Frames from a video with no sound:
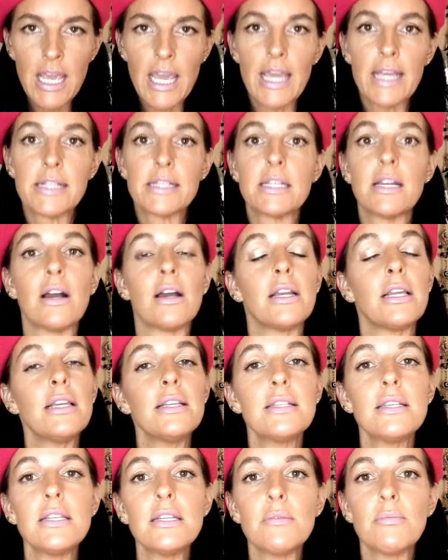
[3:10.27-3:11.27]
It's not
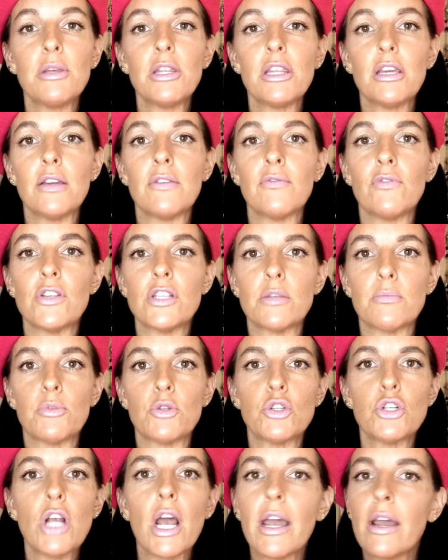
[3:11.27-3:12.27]
easy to be the
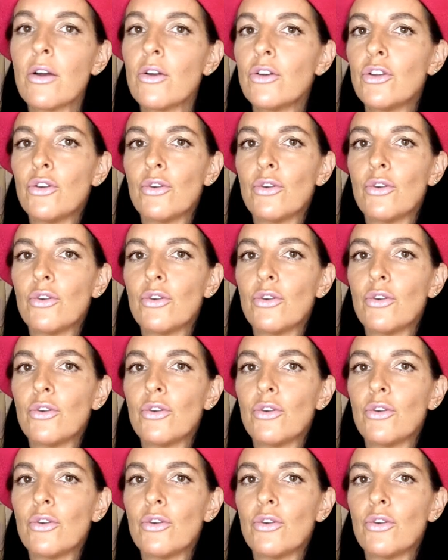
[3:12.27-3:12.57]
invisible child.